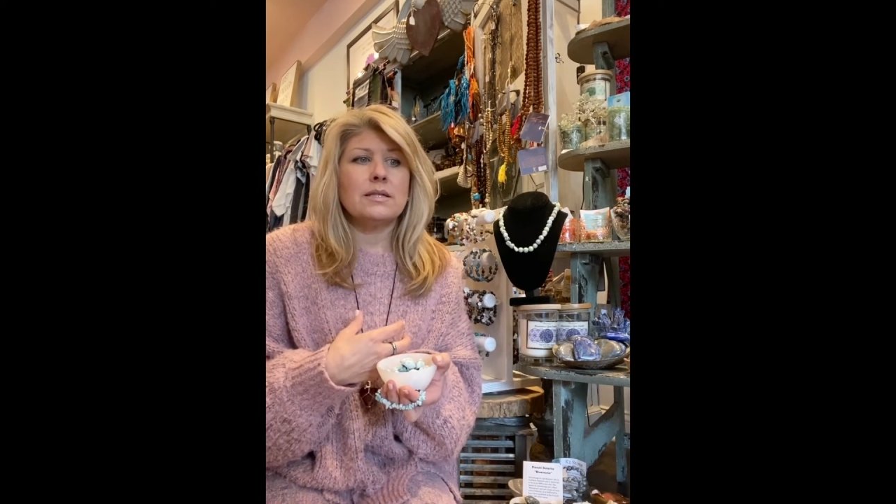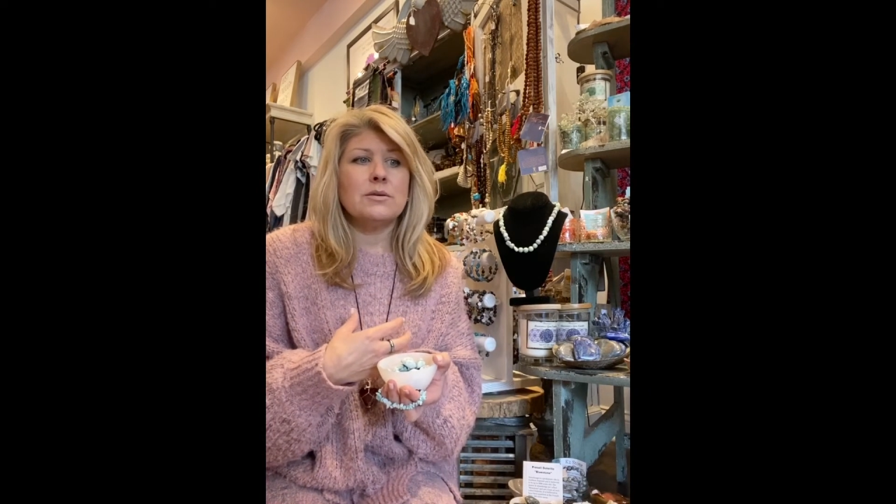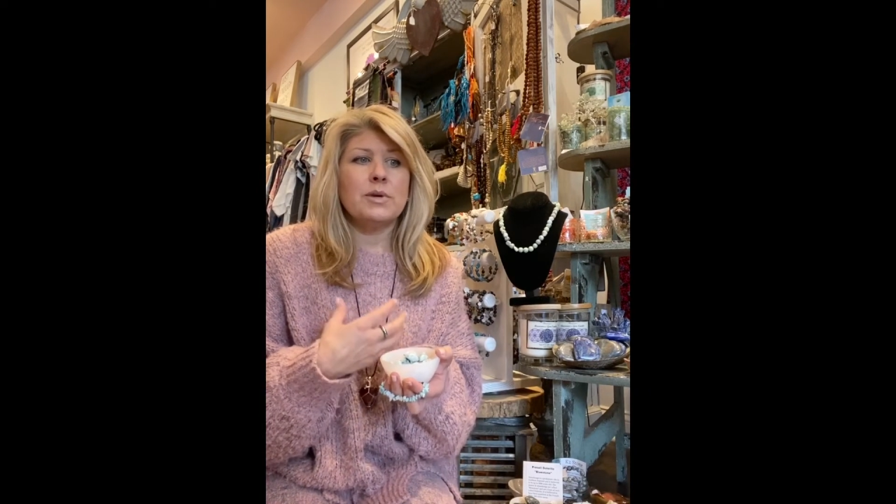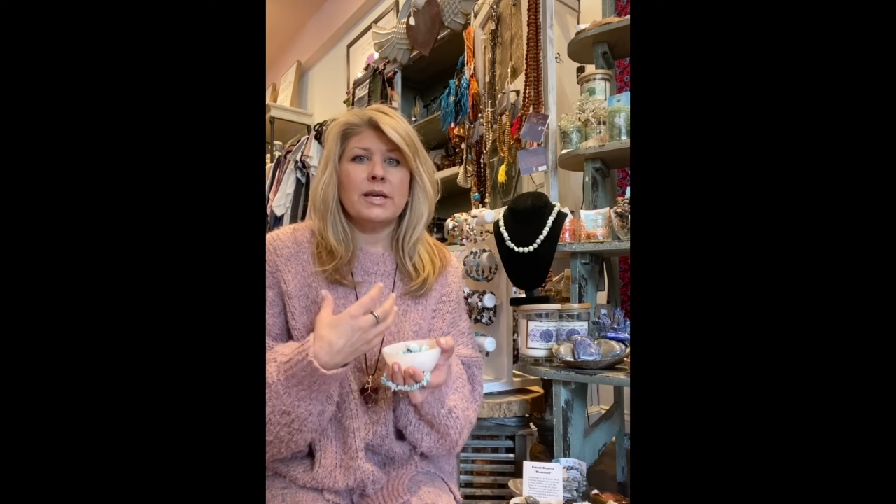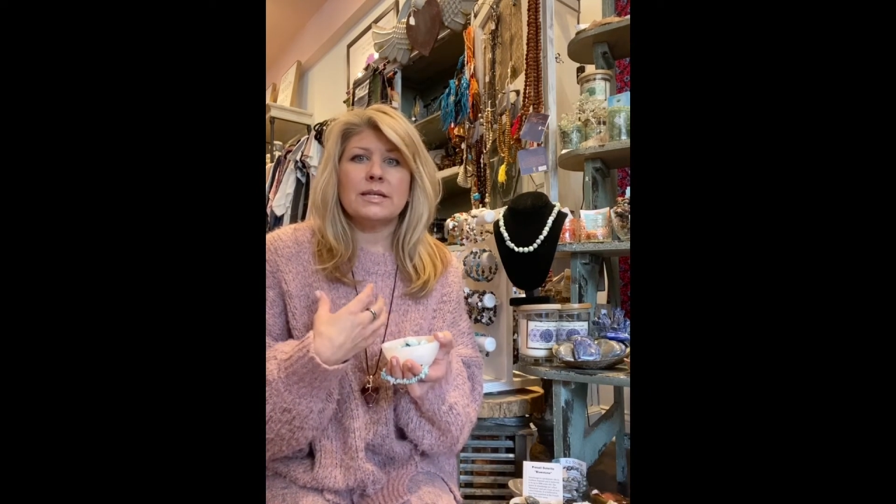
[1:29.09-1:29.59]

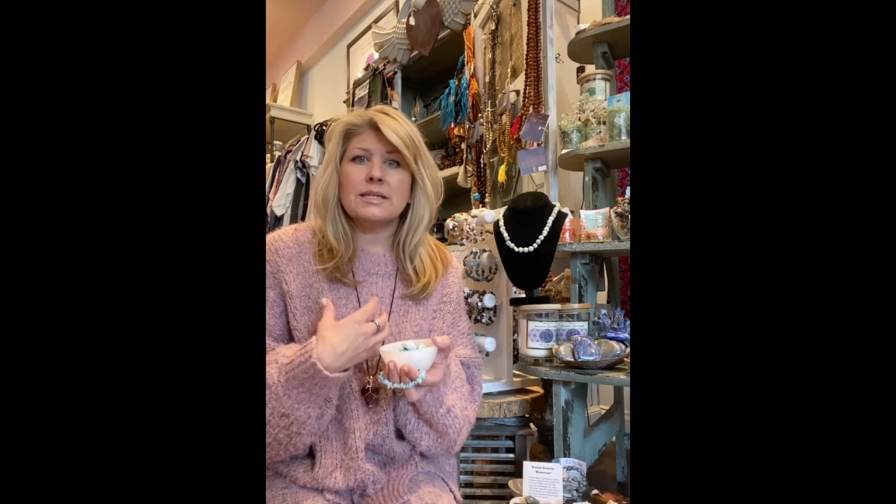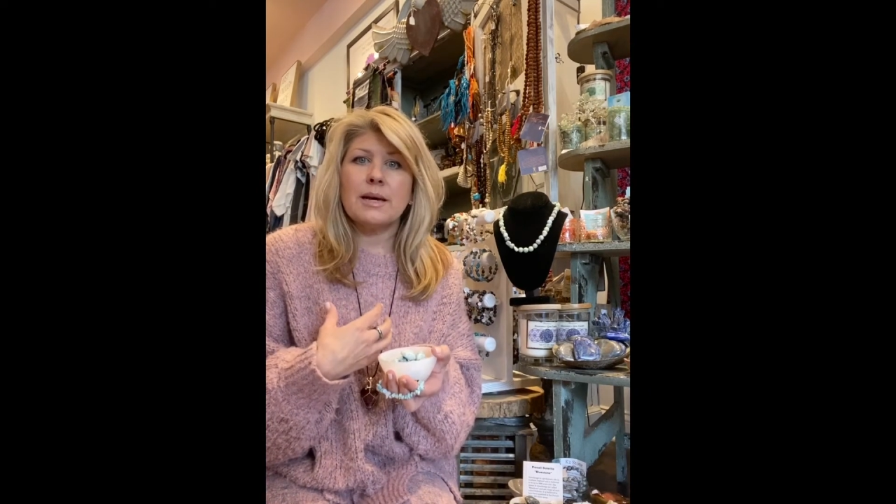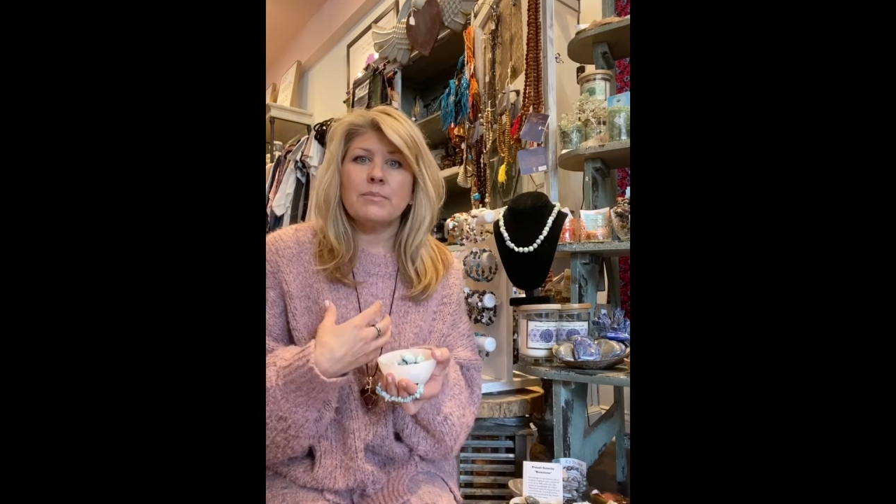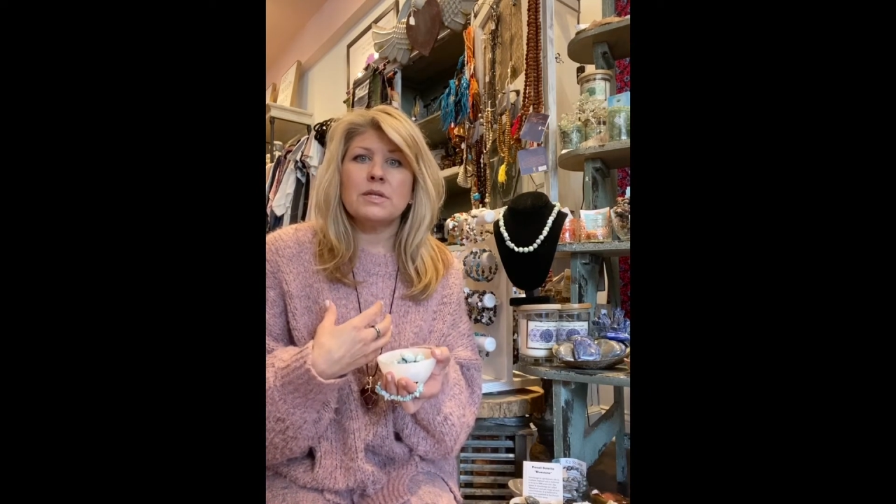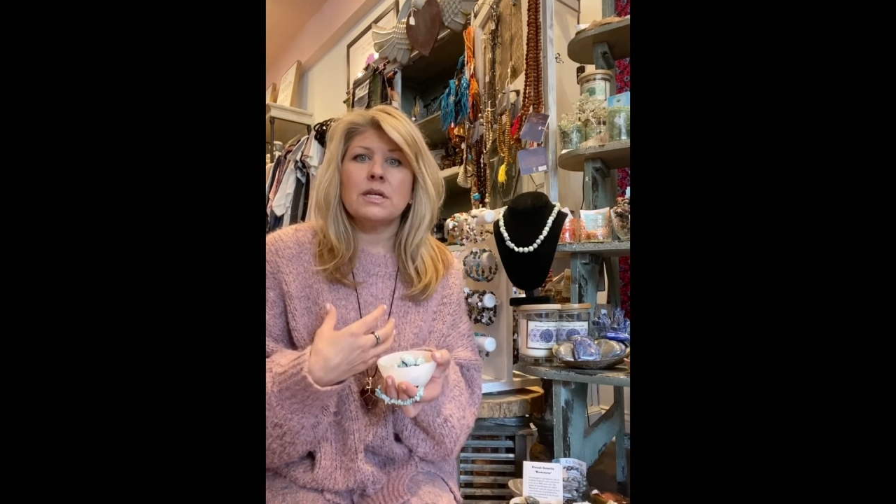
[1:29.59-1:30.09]
to be
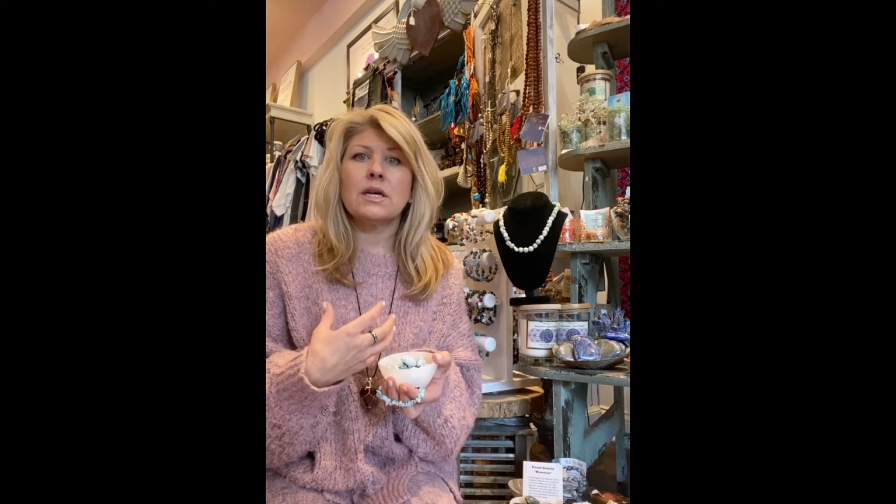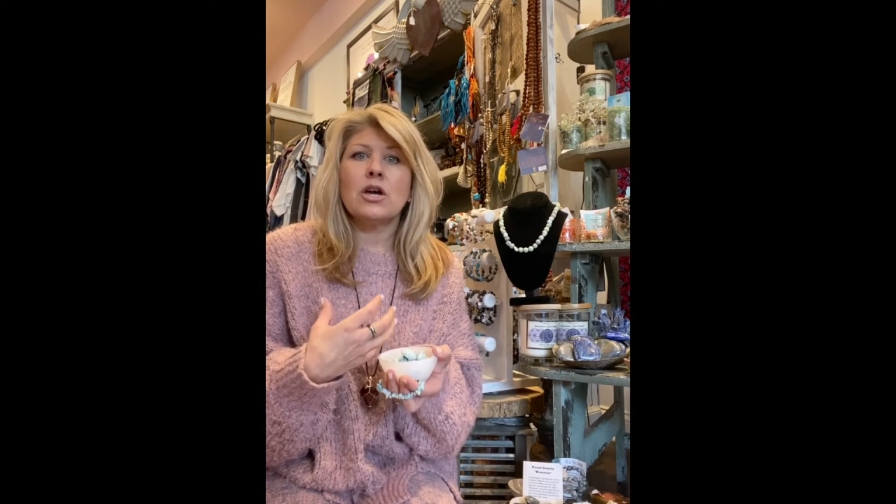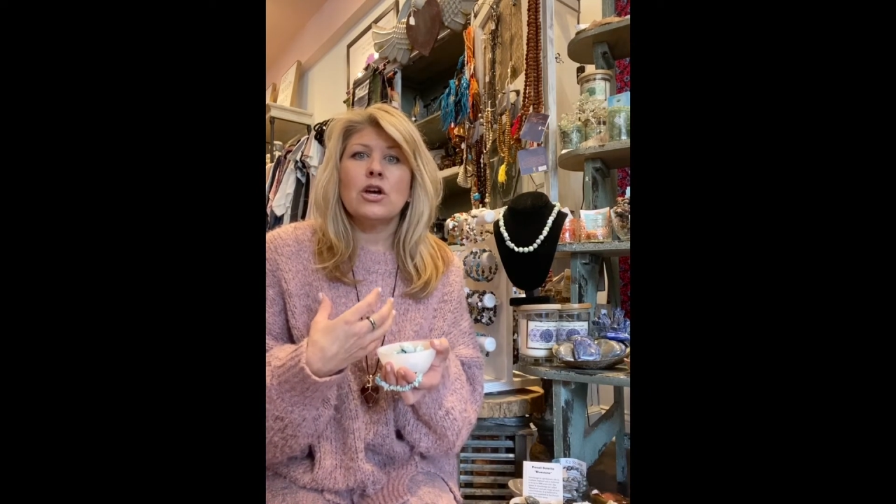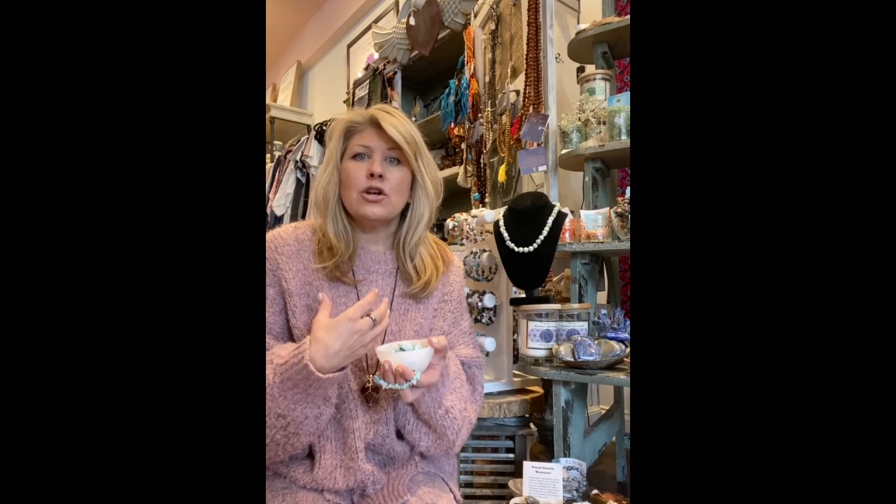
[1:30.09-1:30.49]
accepting,